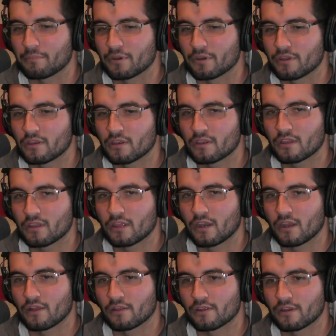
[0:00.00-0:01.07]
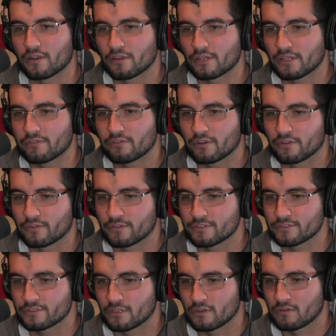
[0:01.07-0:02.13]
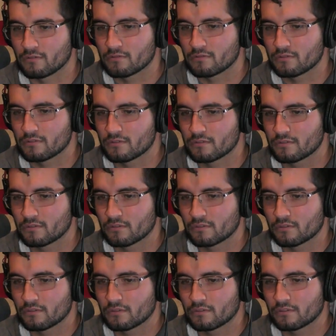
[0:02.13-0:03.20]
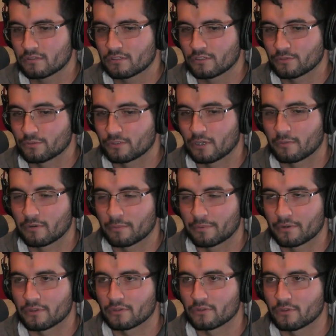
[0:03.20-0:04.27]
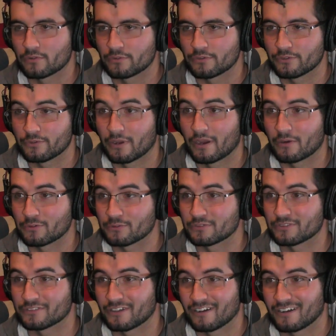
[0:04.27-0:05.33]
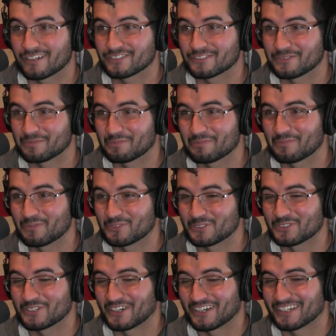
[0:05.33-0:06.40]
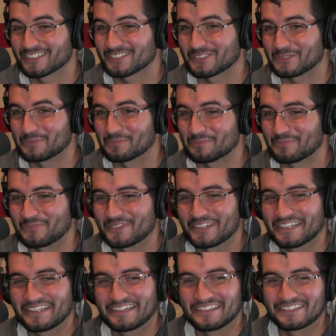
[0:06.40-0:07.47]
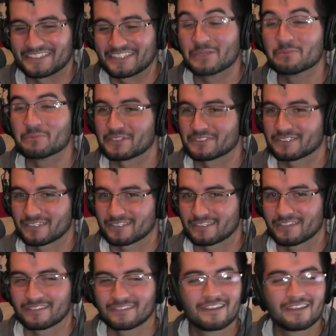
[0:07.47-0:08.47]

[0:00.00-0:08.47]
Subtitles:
But, and I'll leave it on this note, because we're coming up on a little over 2 hours, which is awesome. Seamless, I say.